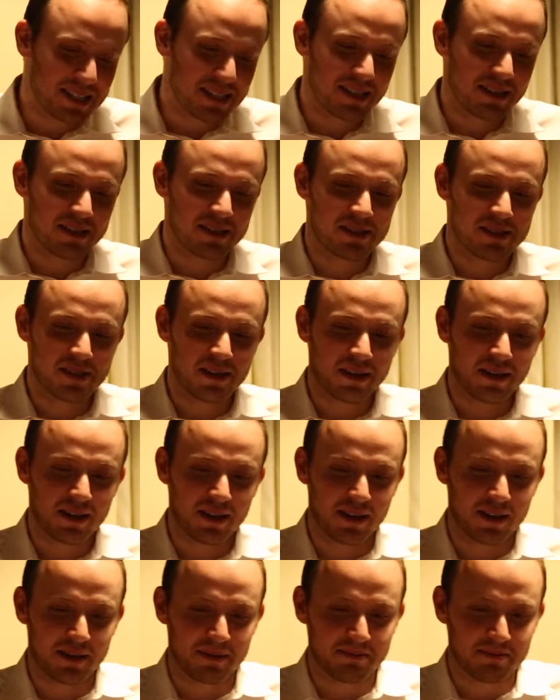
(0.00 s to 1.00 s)
and
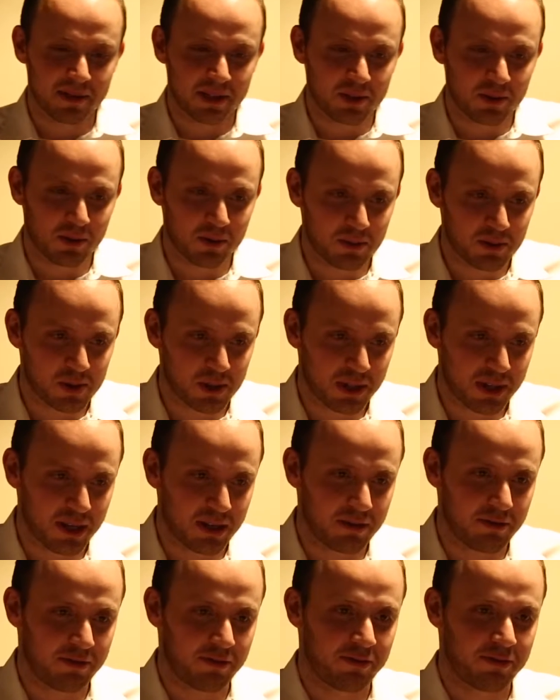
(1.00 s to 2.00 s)
to
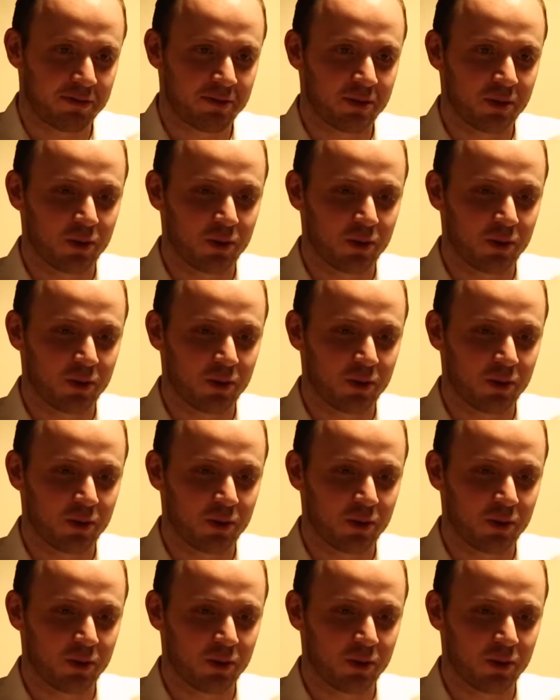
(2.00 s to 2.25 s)
kind of